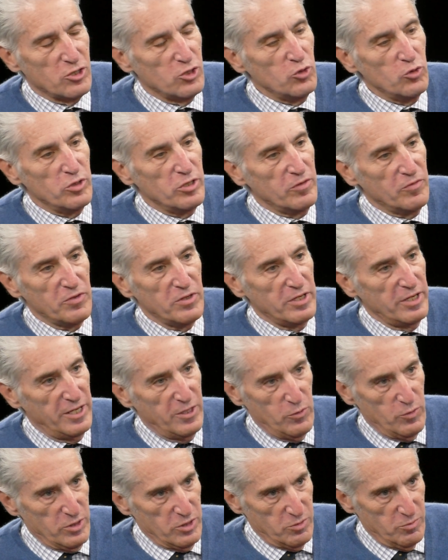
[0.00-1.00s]
two different
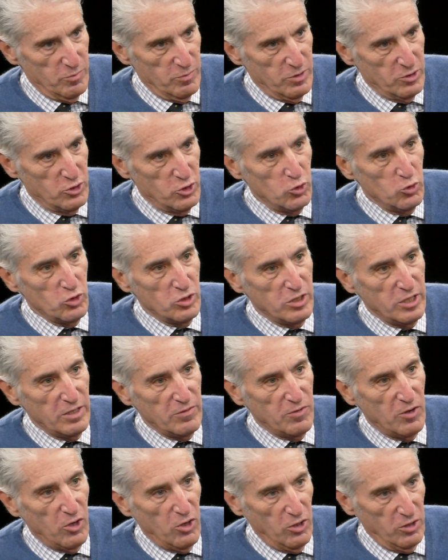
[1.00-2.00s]
eras. When Jews
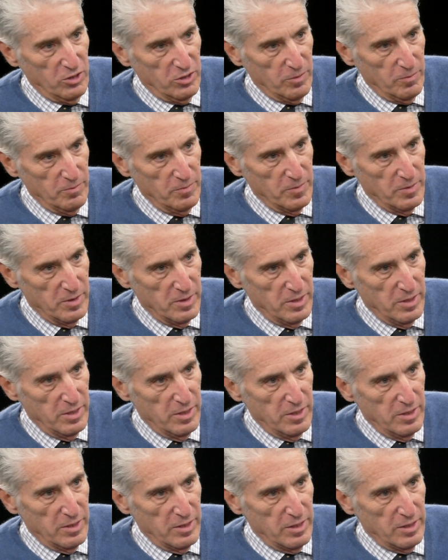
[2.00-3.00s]
leave Harlem,
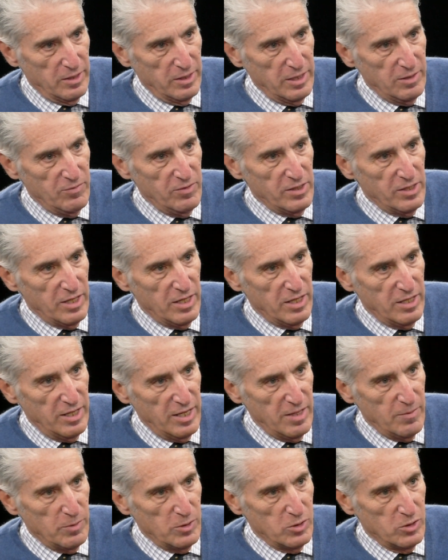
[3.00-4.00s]
they're leaving a
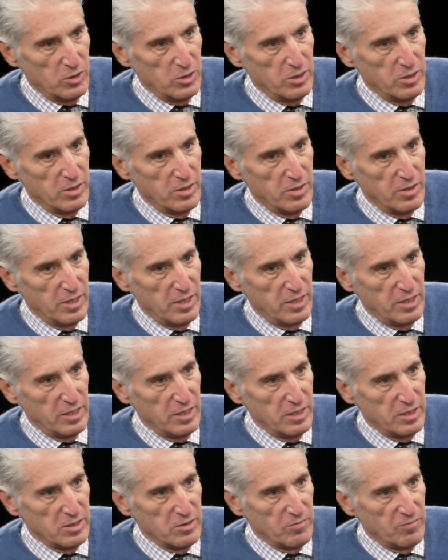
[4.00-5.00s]
neighborhood that
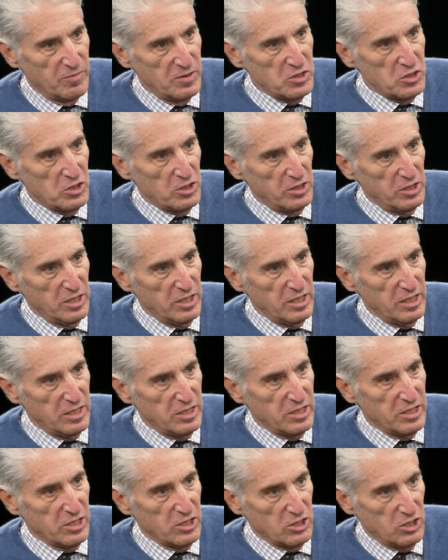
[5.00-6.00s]
is physically in
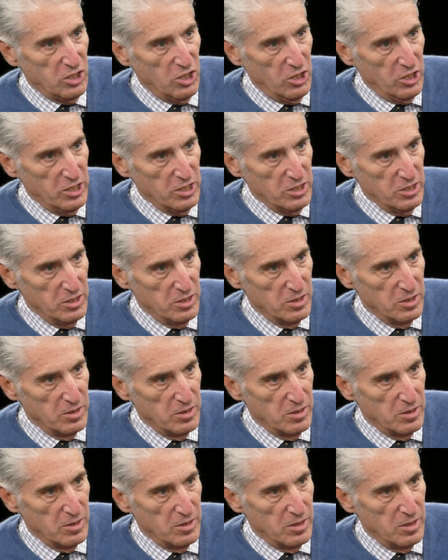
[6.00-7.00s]
decline,
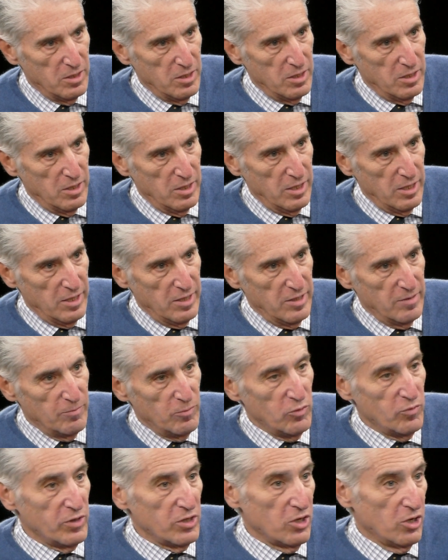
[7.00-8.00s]
and they're
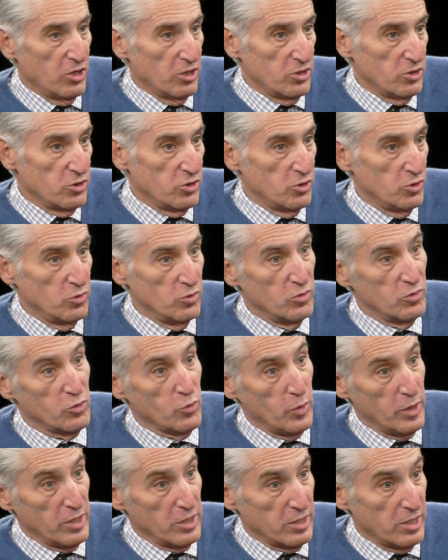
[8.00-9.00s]
moving on to
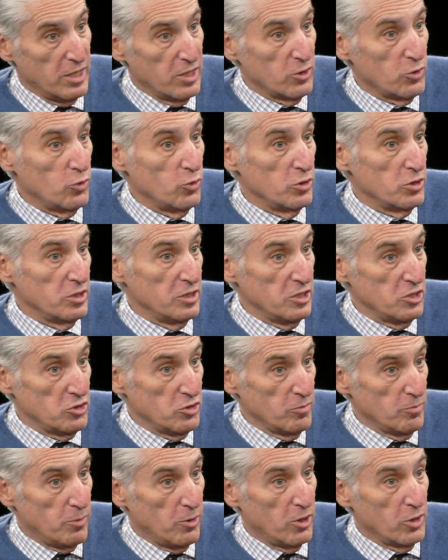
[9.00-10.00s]
Grand Concourse,
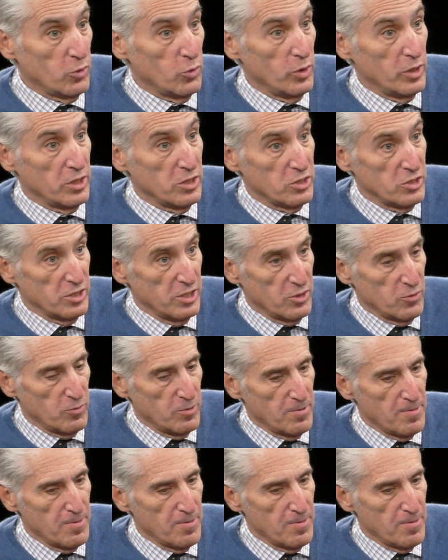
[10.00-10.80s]
Eastern Parkway, etc.